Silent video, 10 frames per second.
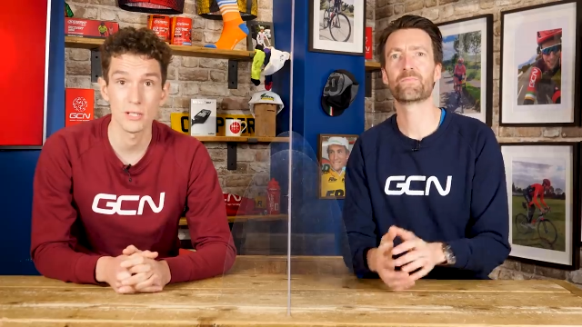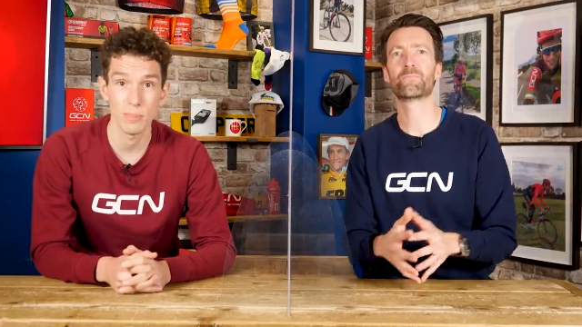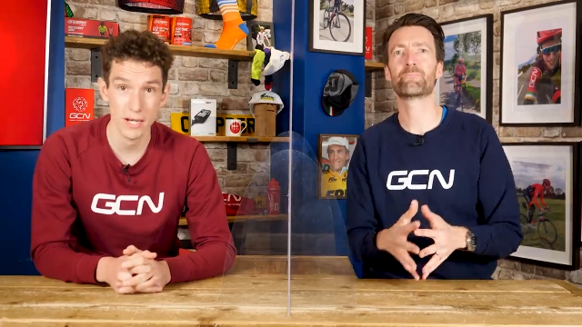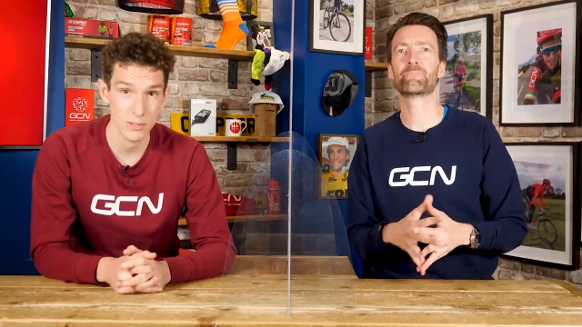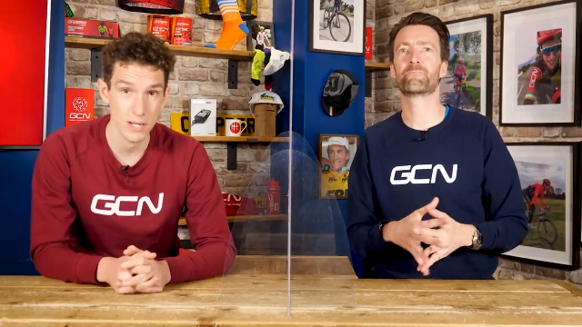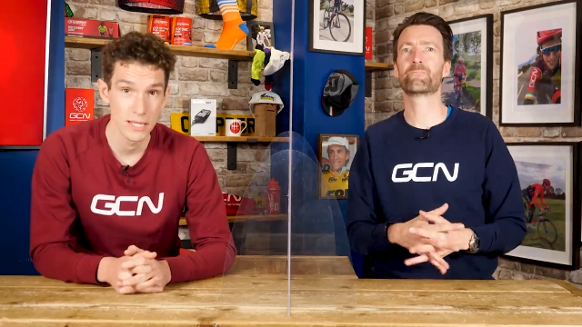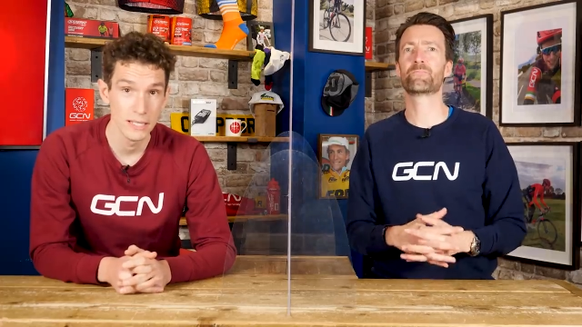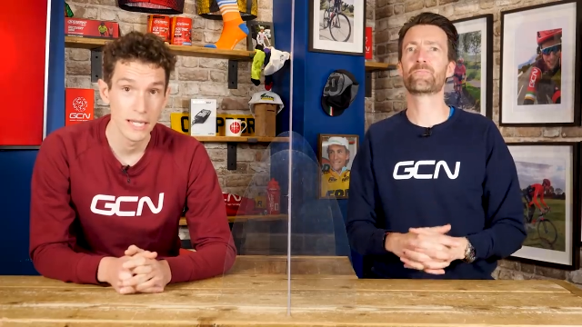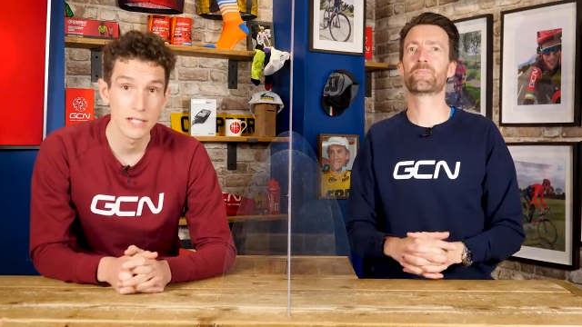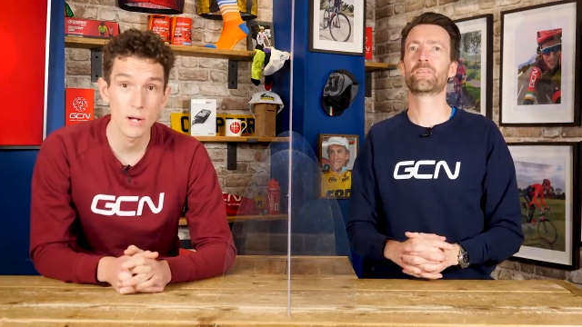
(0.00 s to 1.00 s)
Speaker 1: the battery.
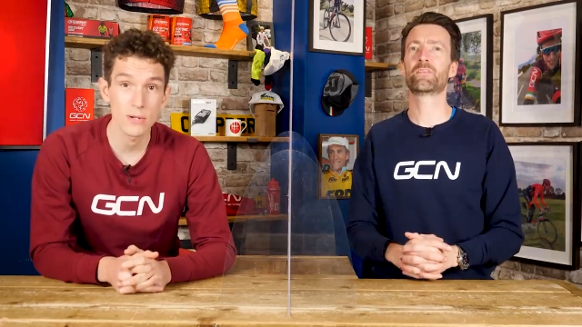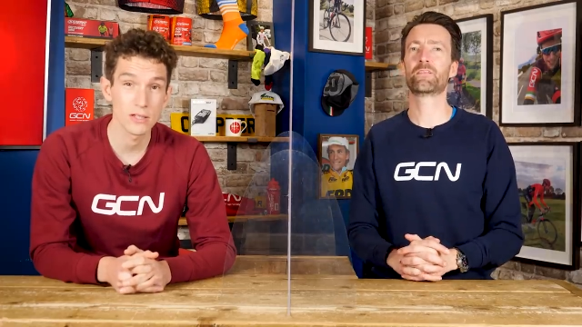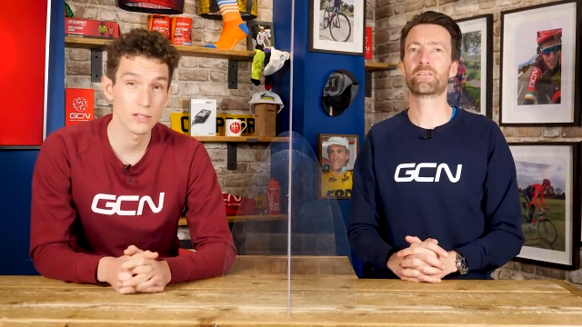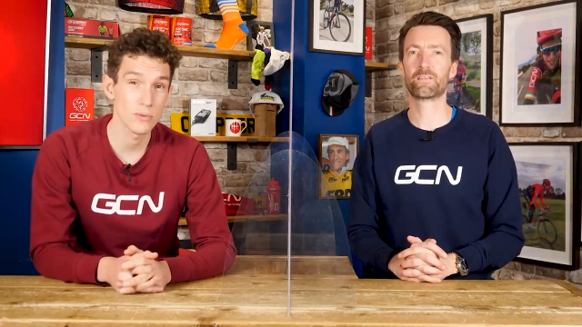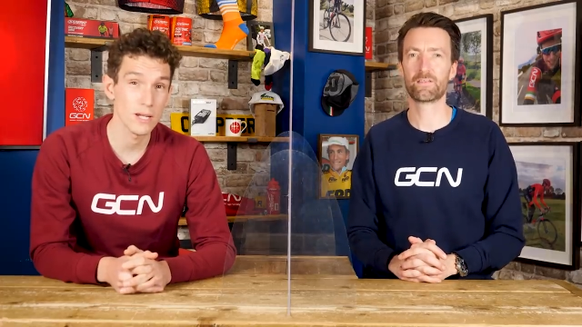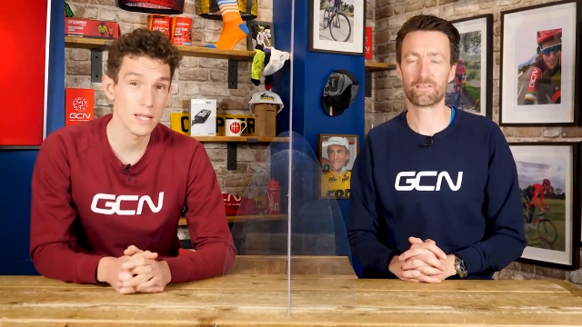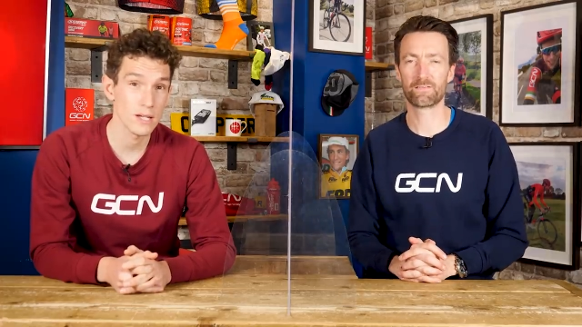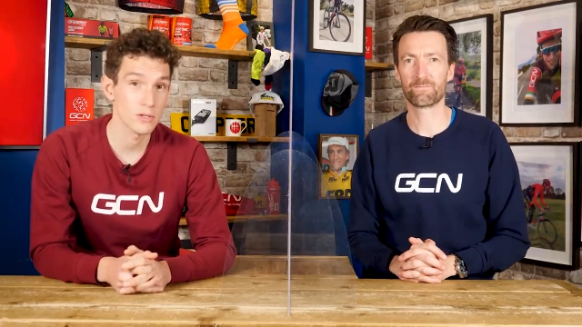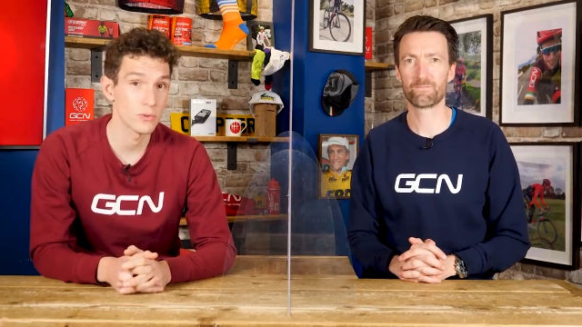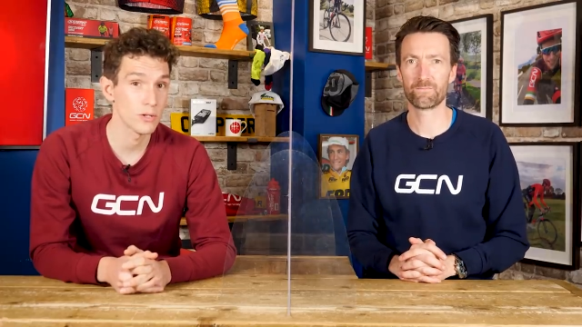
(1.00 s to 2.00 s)
He's currently
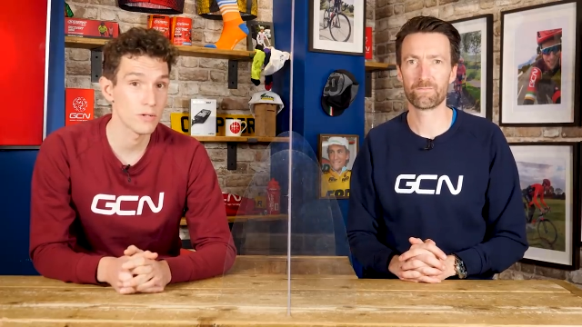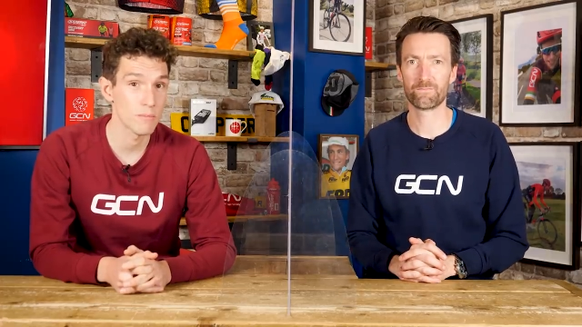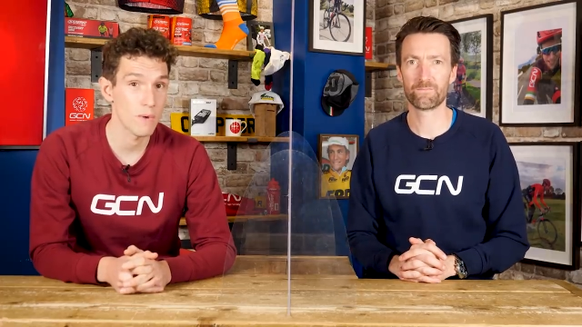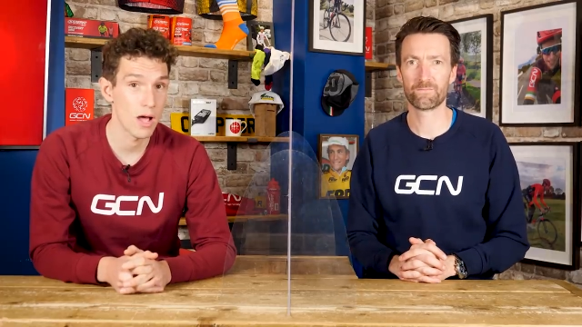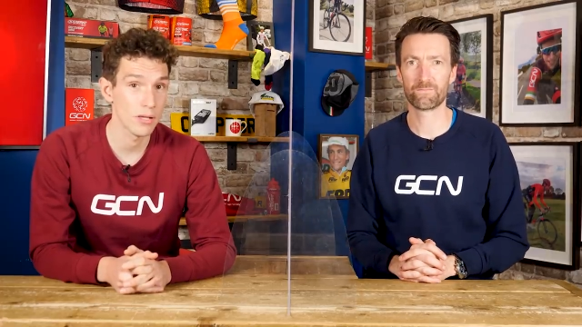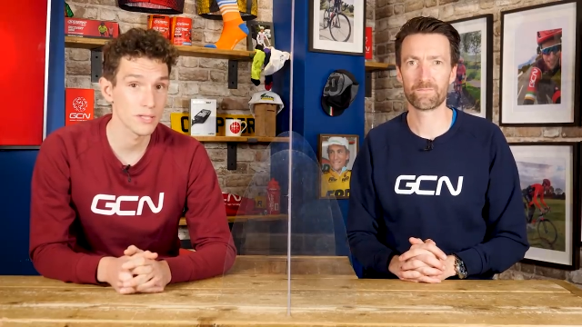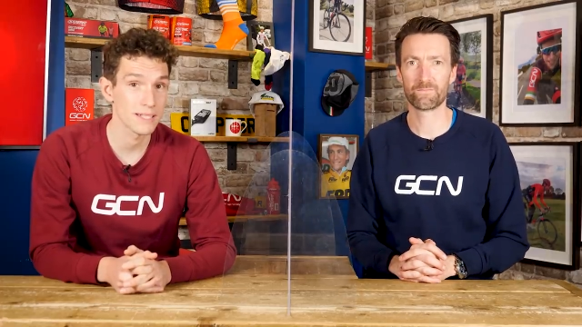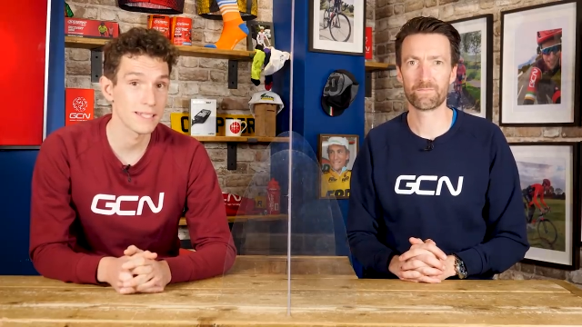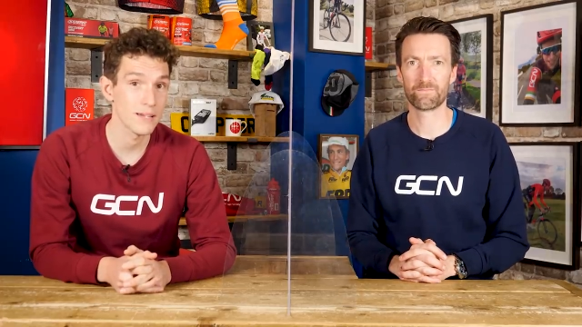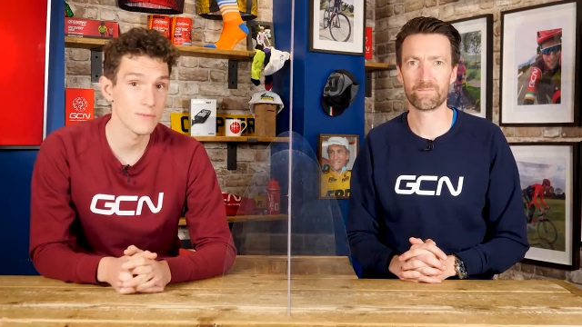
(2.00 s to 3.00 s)
3,300 miles
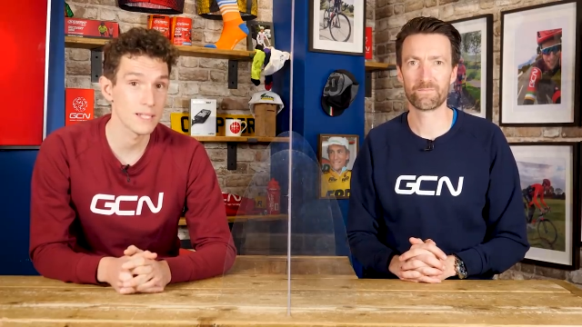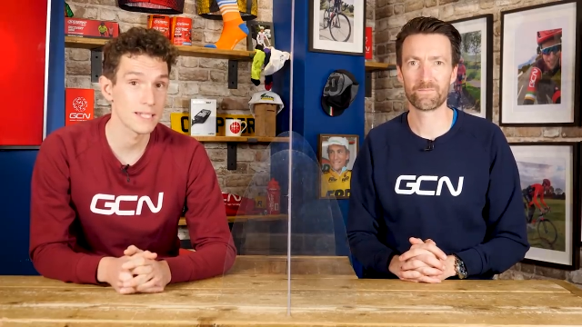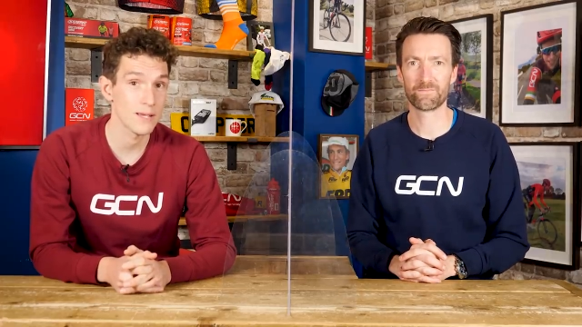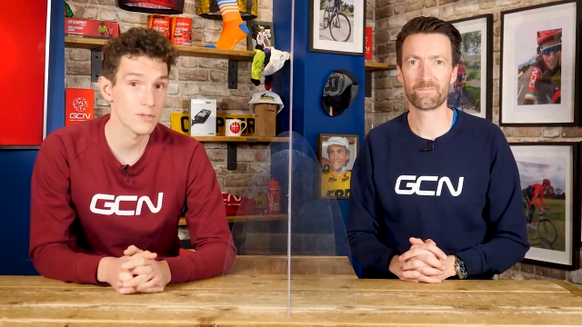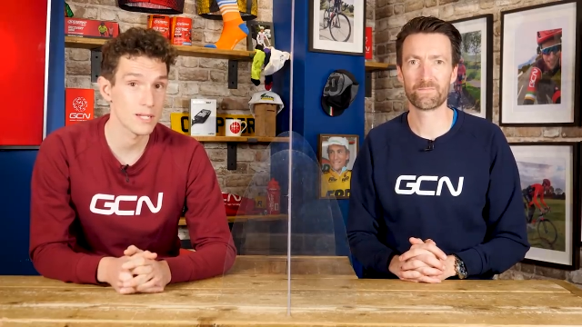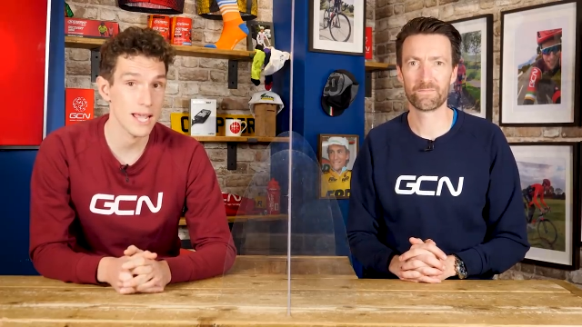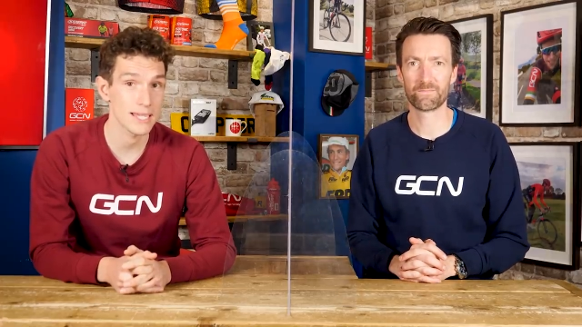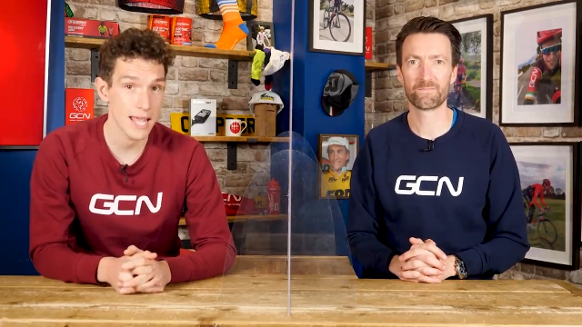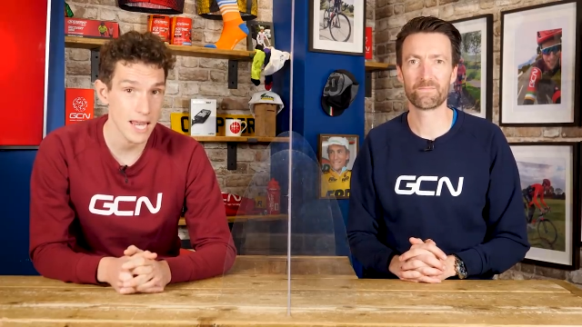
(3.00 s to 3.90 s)
and 77 days